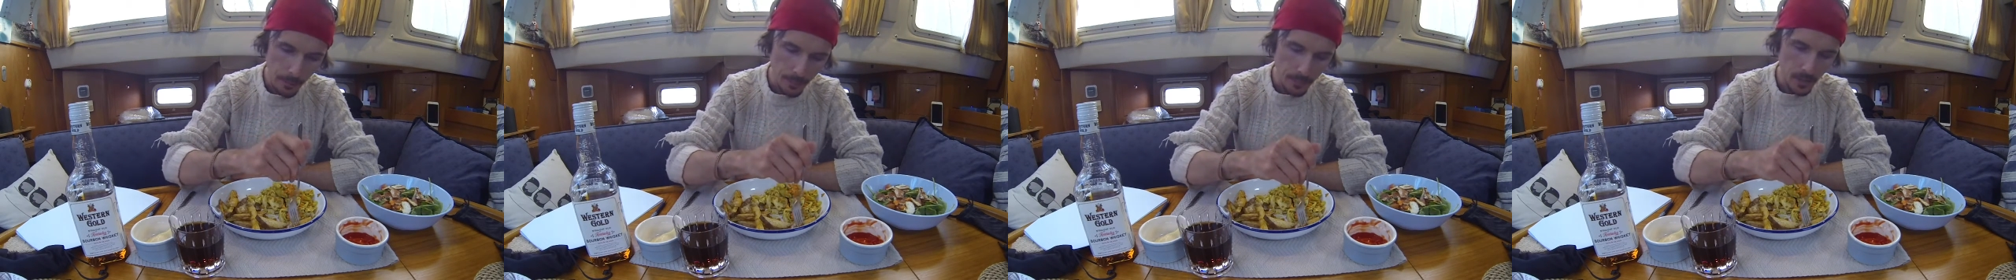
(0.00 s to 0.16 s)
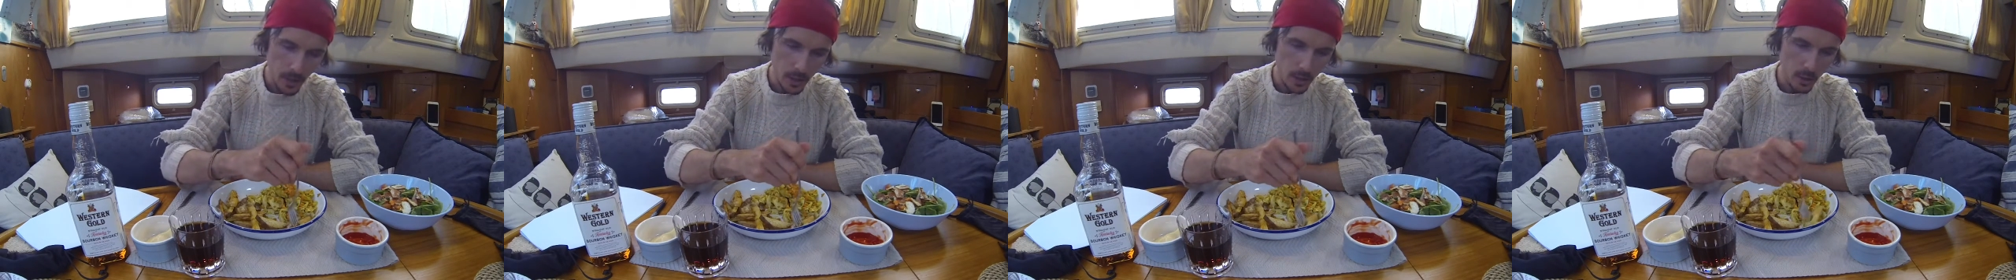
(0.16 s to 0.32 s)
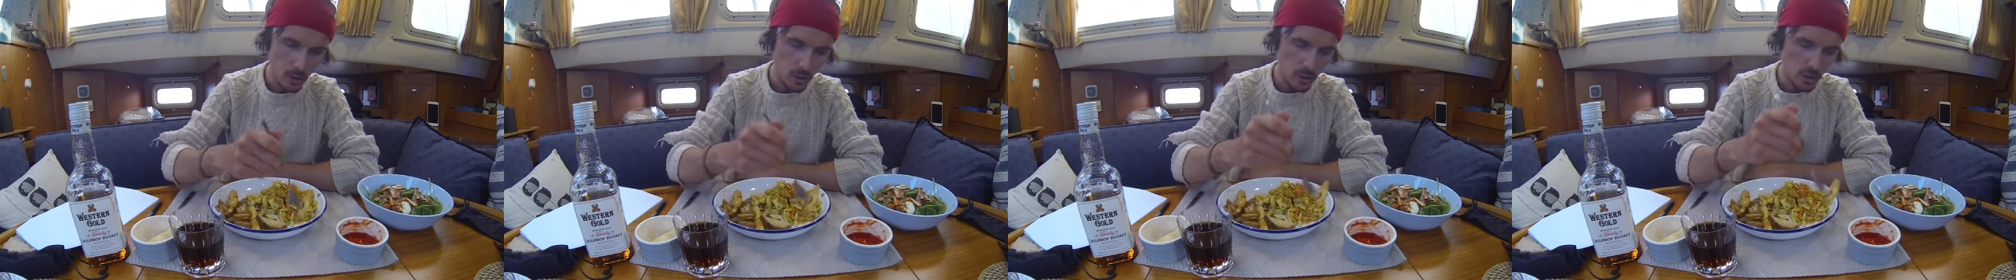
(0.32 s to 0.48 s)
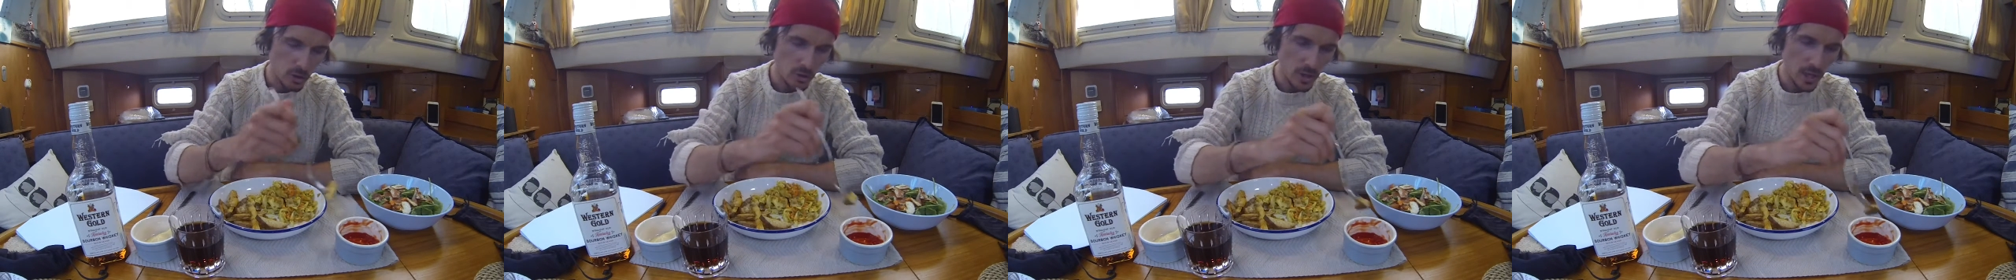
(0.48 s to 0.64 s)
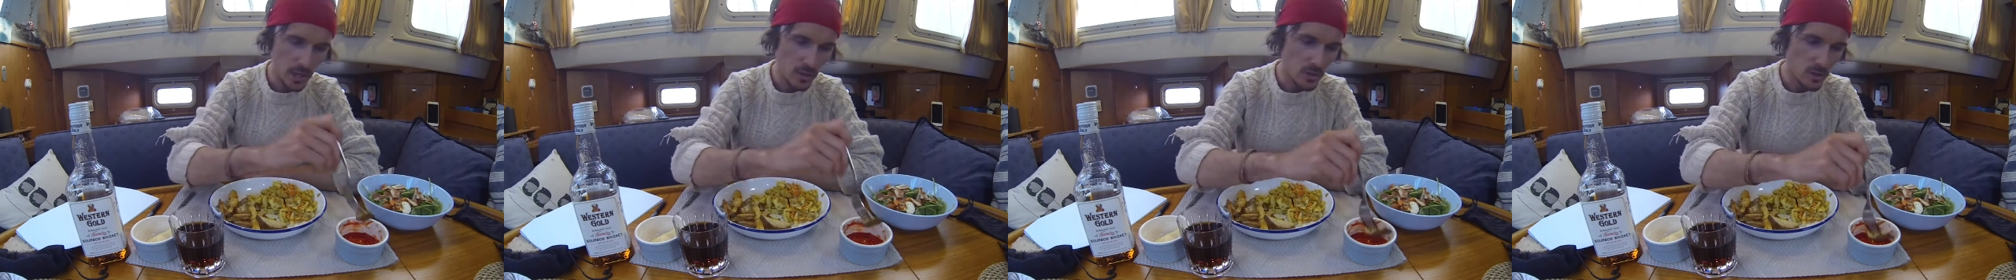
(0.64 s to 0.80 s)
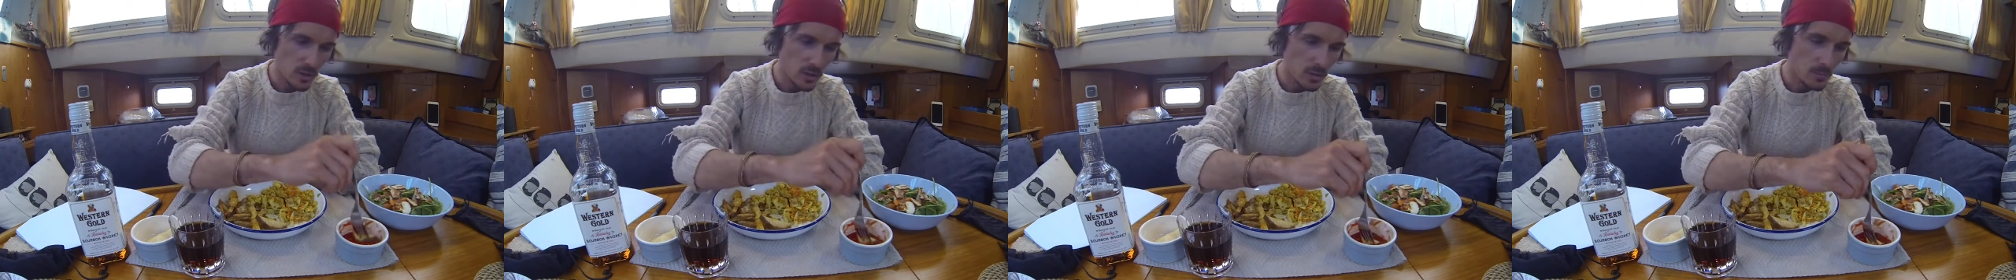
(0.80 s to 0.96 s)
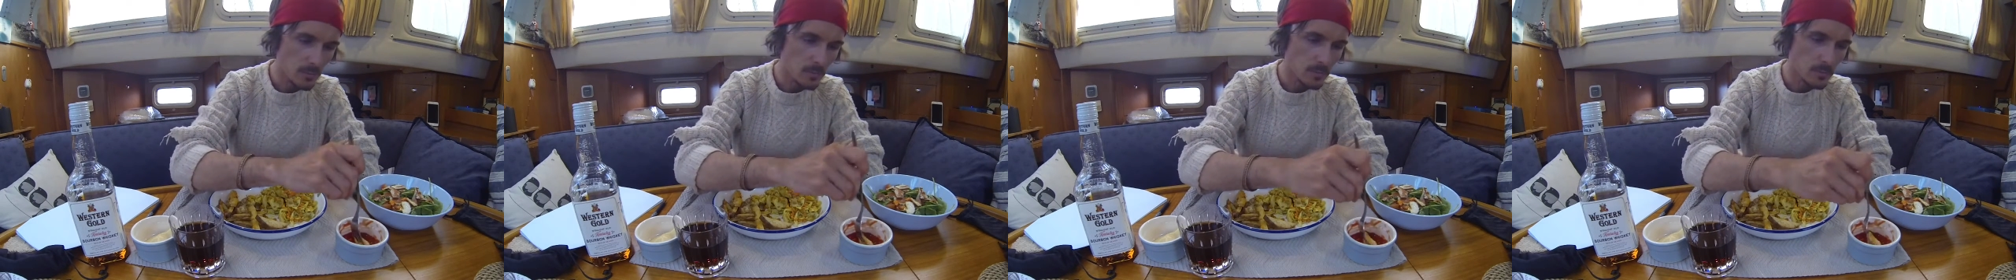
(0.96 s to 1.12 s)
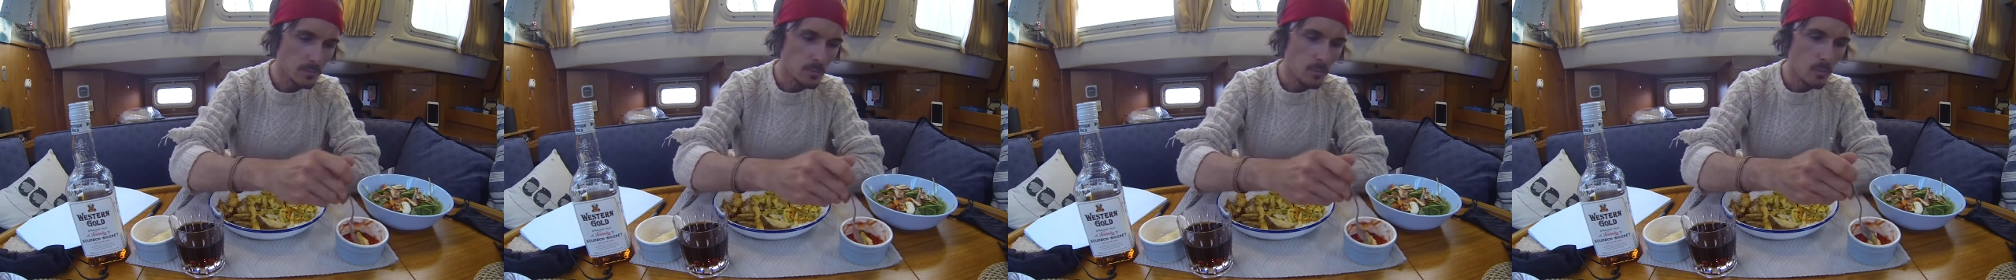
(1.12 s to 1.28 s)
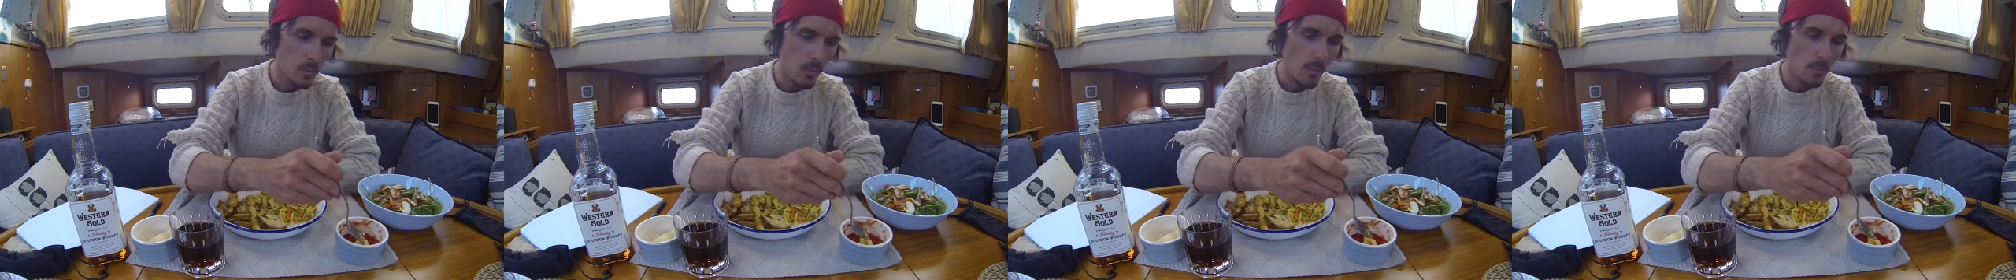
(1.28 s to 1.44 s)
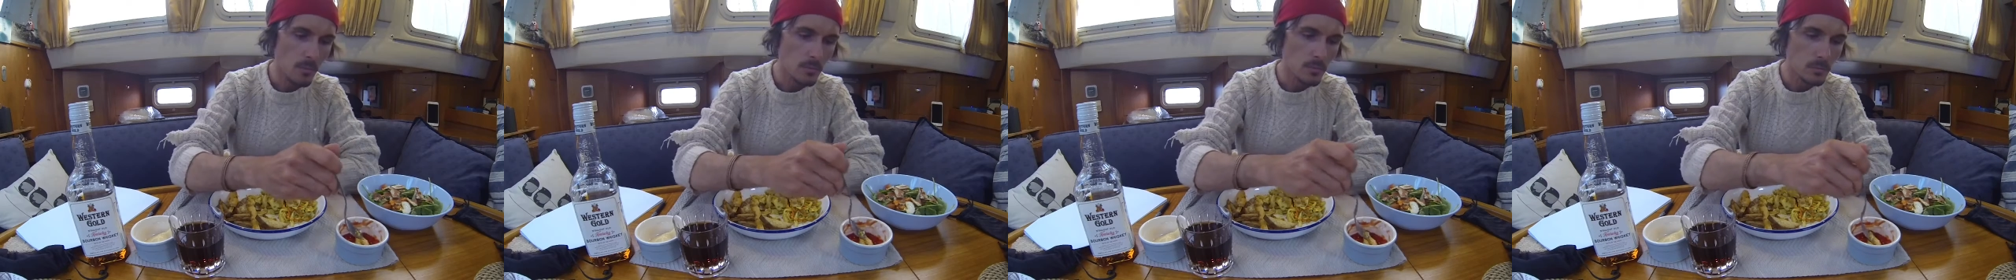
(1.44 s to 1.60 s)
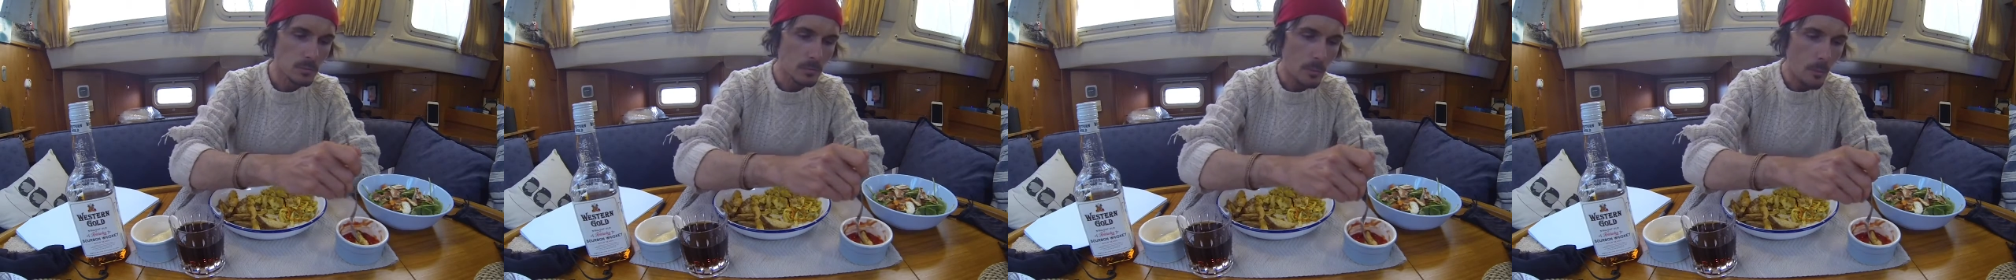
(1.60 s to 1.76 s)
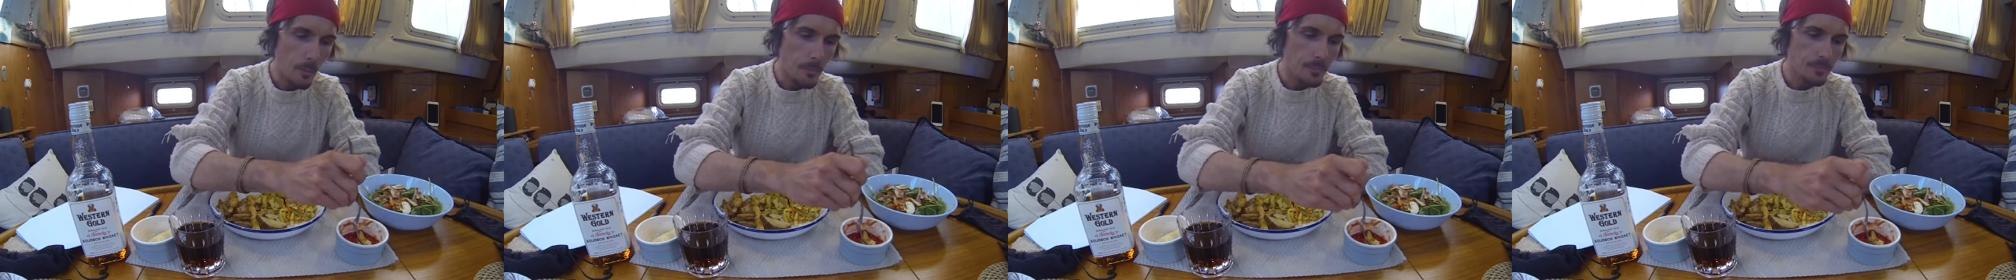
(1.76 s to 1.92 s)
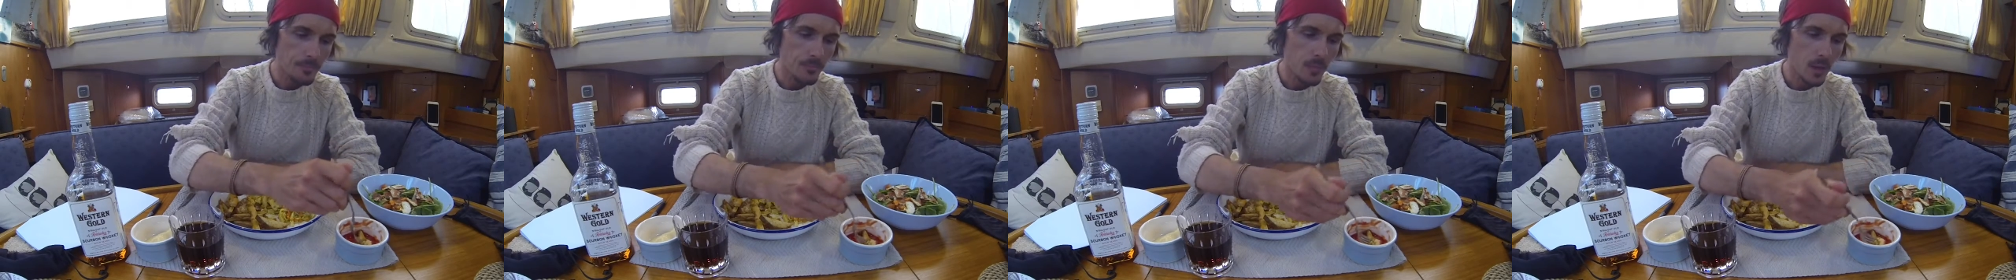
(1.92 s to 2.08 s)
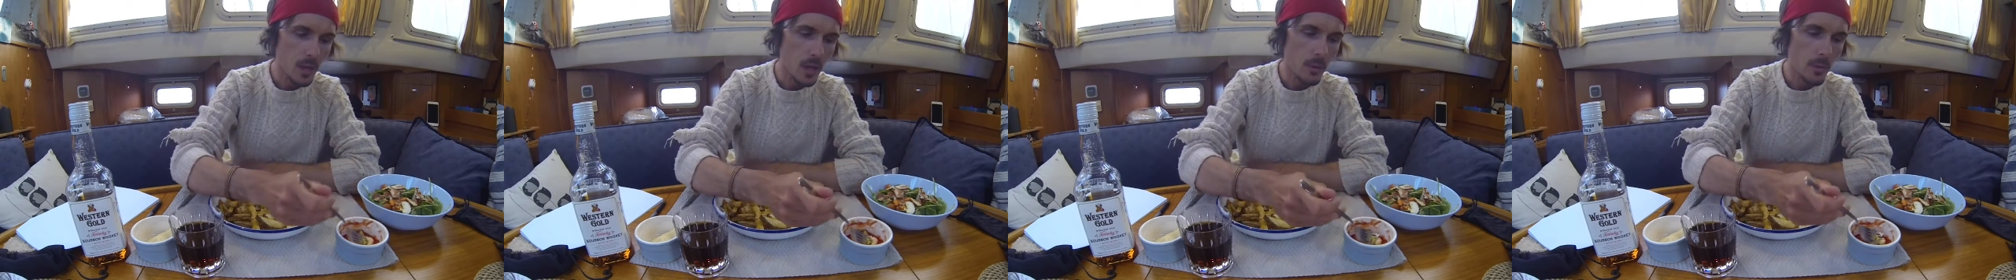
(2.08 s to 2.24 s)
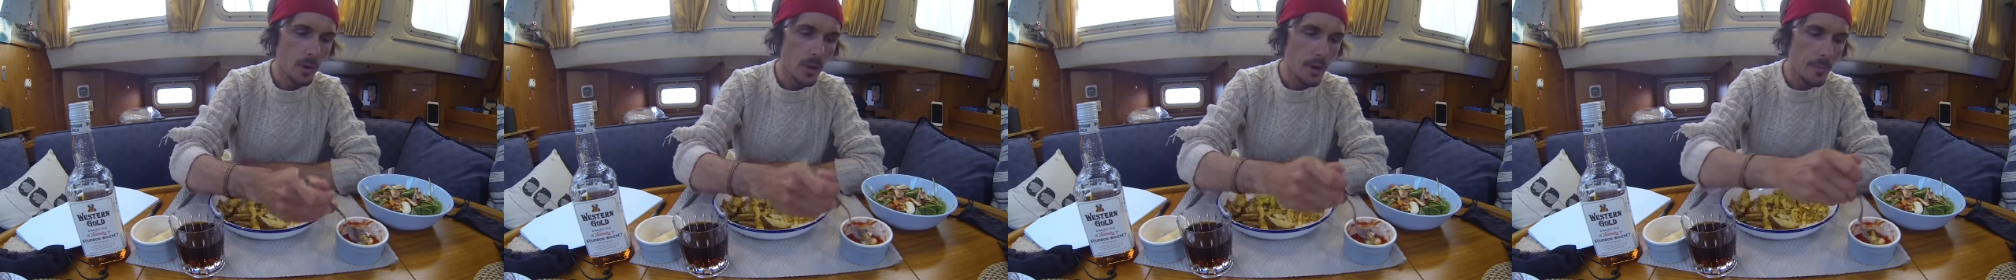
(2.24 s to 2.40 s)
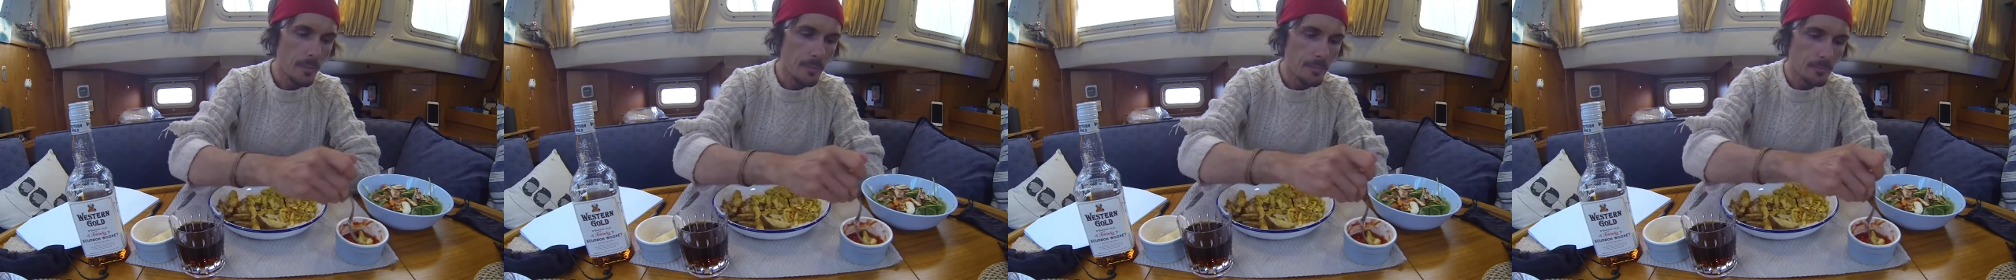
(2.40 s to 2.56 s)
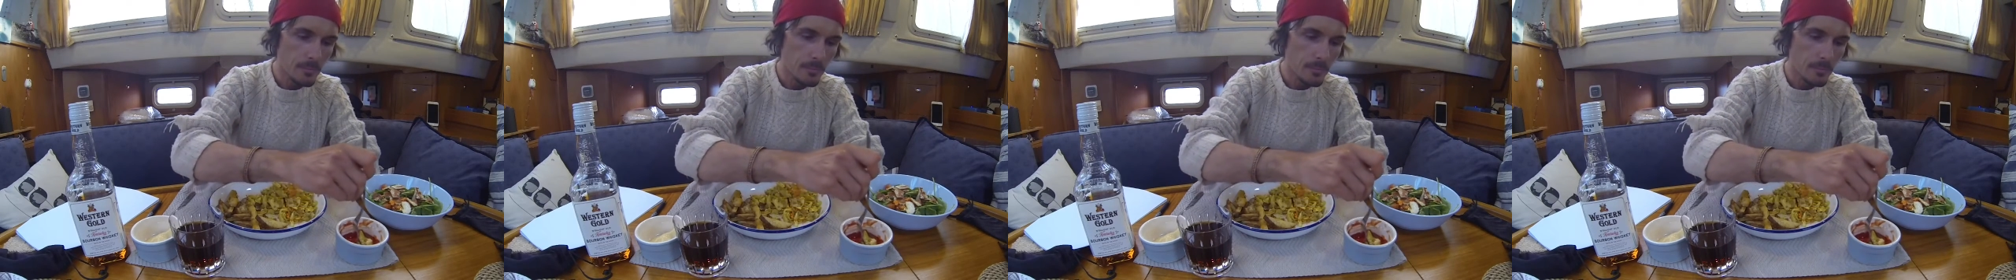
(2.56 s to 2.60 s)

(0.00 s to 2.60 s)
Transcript: I got distracted. Anyway.